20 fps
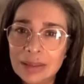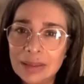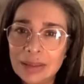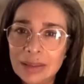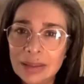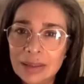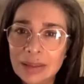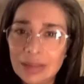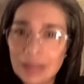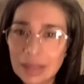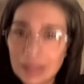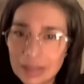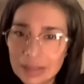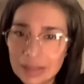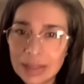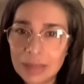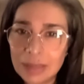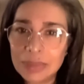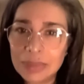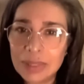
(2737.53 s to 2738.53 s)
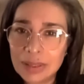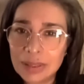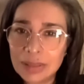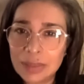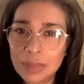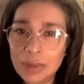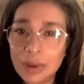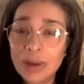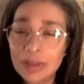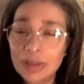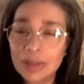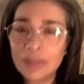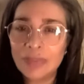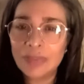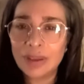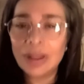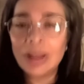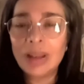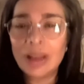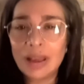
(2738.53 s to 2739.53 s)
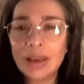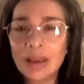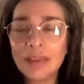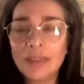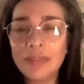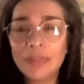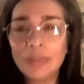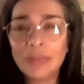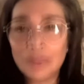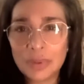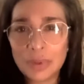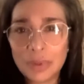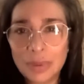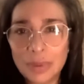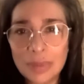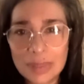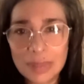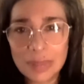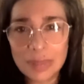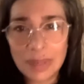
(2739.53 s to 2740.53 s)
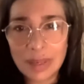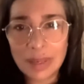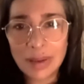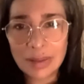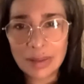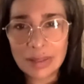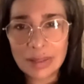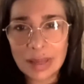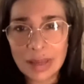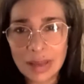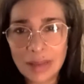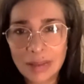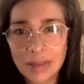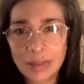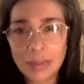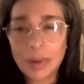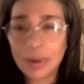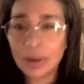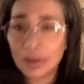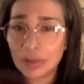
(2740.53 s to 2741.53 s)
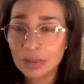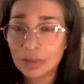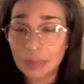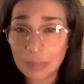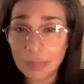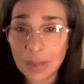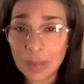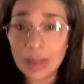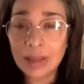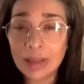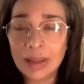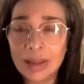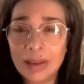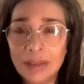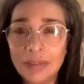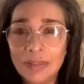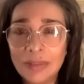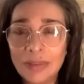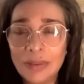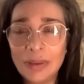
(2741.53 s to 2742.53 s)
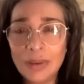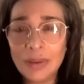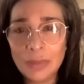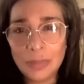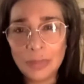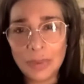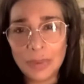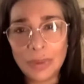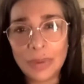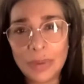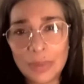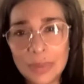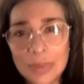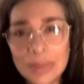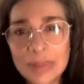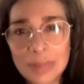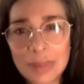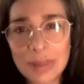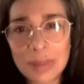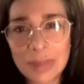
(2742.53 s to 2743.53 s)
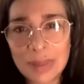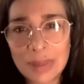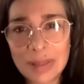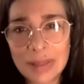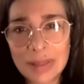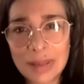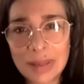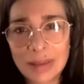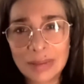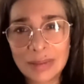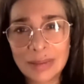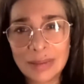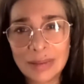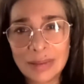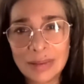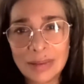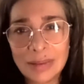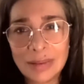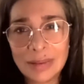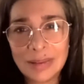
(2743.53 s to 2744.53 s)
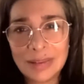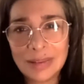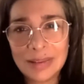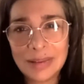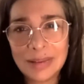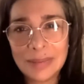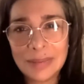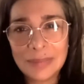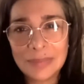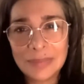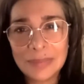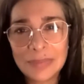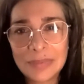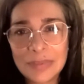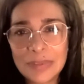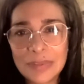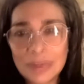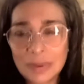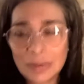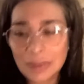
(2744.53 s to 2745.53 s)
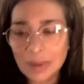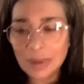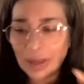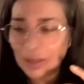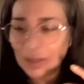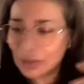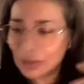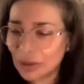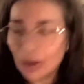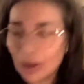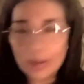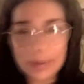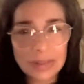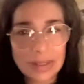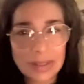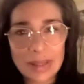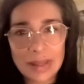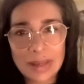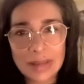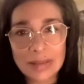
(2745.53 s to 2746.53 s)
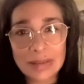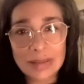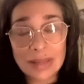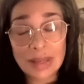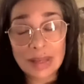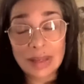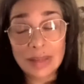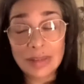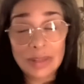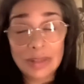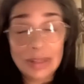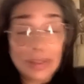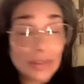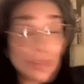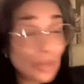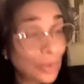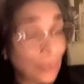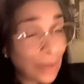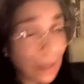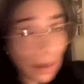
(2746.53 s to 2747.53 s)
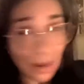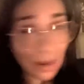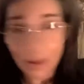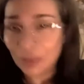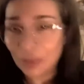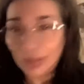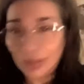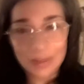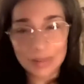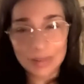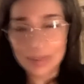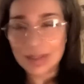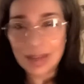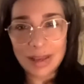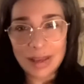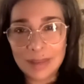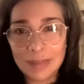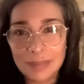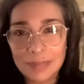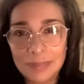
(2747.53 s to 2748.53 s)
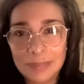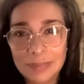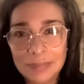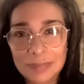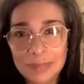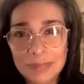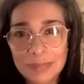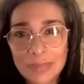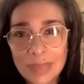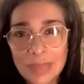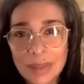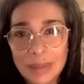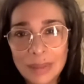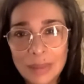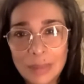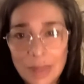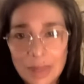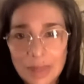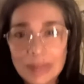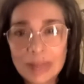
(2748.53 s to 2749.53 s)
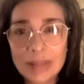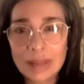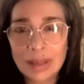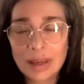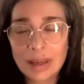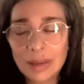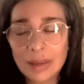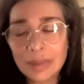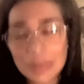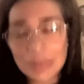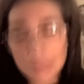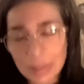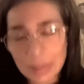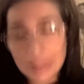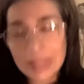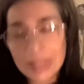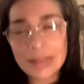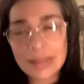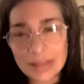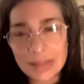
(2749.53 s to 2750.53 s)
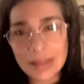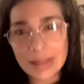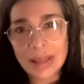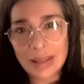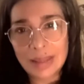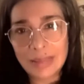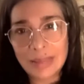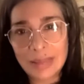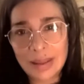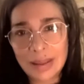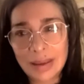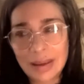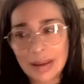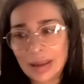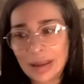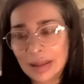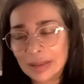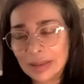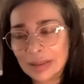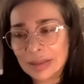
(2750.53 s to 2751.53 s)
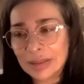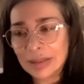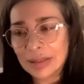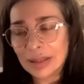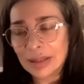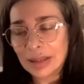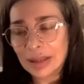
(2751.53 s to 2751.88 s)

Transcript: and accept it as part of her life would always be her death. Part of my life will always be my death. So I got to that stage. It took a long, long time, but I was pleased to get there. And